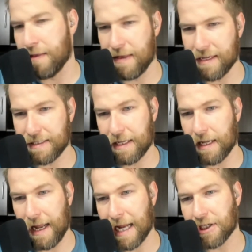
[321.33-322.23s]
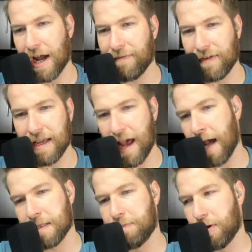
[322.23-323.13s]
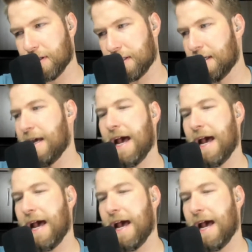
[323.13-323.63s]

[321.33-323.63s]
this H I V expert